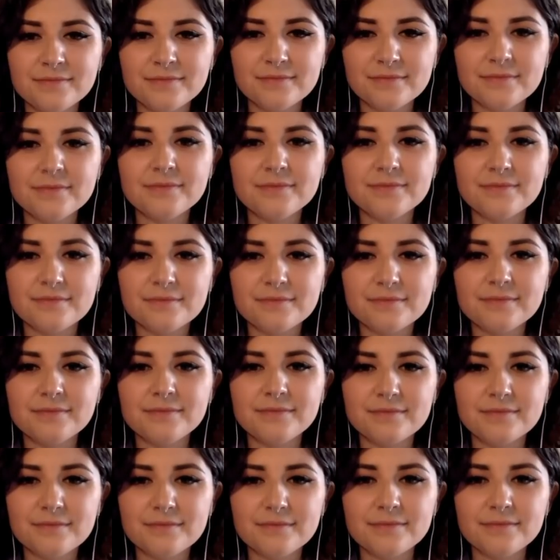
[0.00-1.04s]

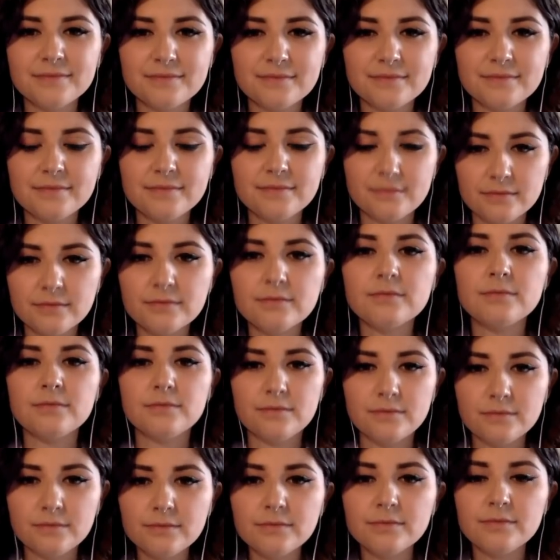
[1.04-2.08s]

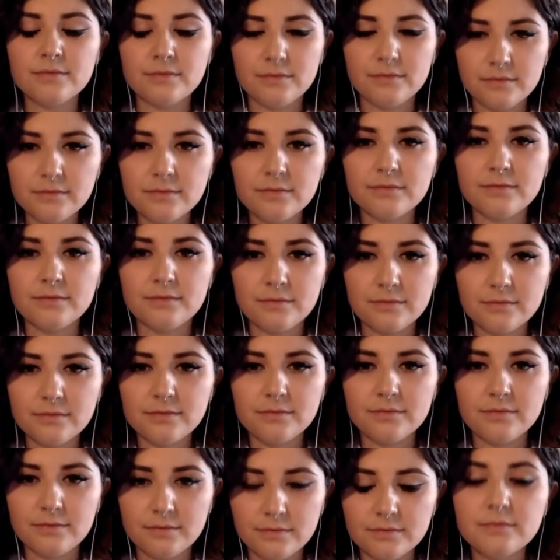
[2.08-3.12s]

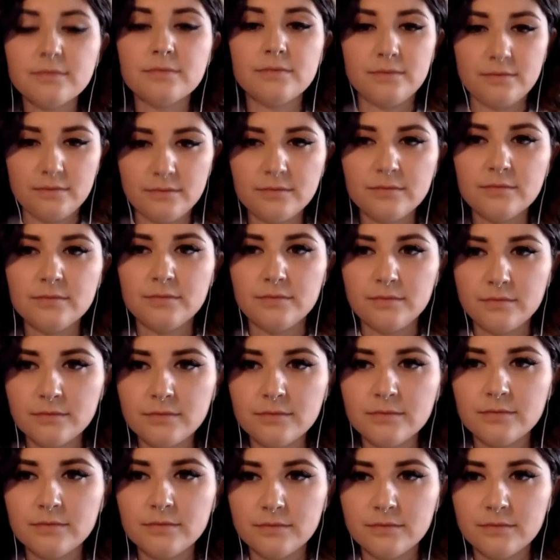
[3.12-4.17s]

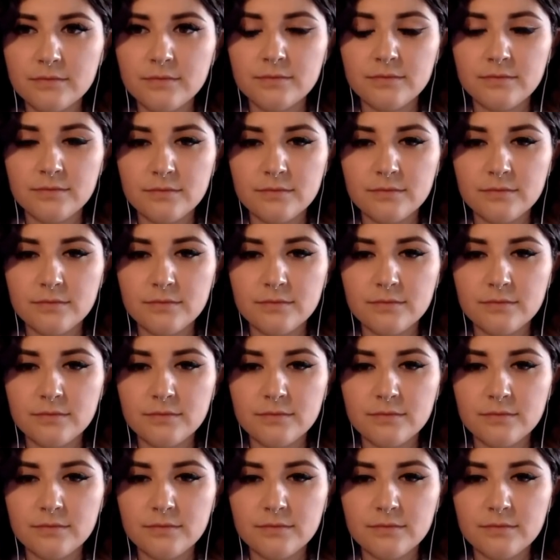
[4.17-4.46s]
This person isn't speaking.